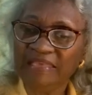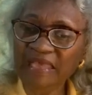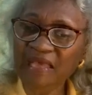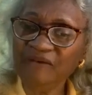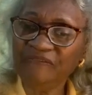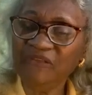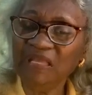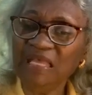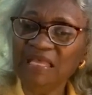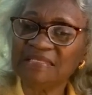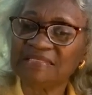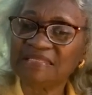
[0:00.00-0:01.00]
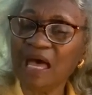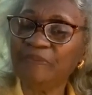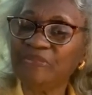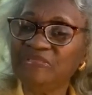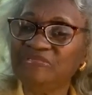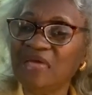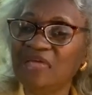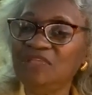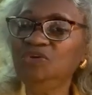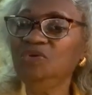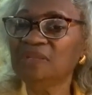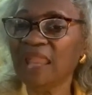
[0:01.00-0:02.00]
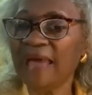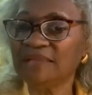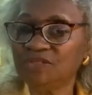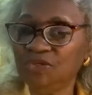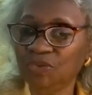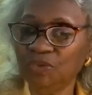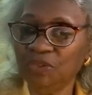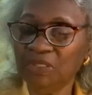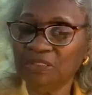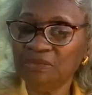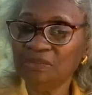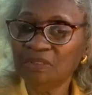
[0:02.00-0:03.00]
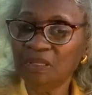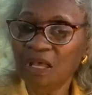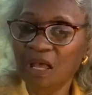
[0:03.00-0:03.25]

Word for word: A gift is something that you like doing.